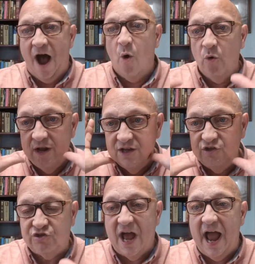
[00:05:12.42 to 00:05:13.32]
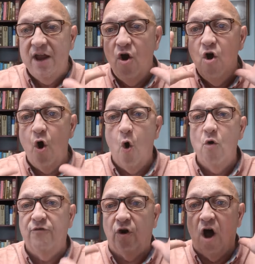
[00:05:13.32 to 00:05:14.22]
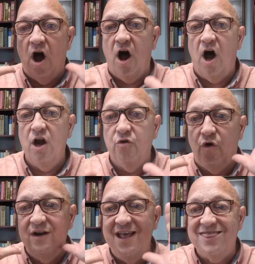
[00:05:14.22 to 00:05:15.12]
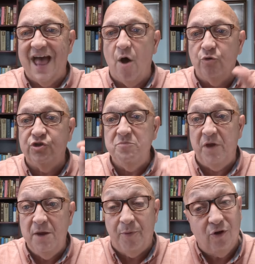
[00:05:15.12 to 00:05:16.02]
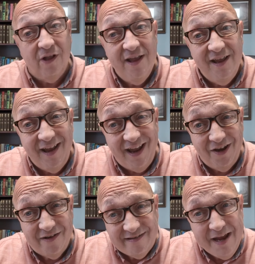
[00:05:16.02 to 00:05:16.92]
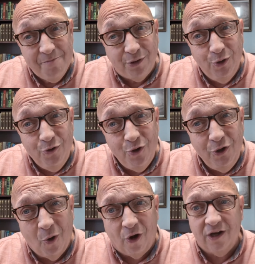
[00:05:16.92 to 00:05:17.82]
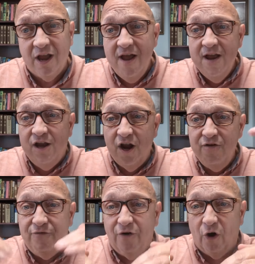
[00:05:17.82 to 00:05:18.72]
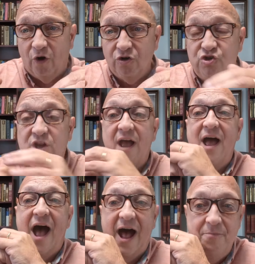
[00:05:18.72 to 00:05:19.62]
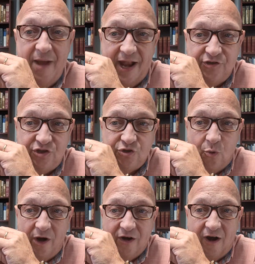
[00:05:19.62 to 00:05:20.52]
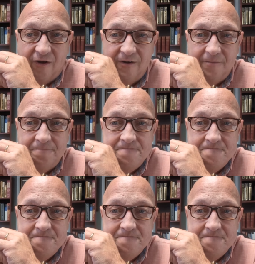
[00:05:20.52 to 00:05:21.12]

outside, over 100,000 people in deep blue New York converged on Madison Square Garden.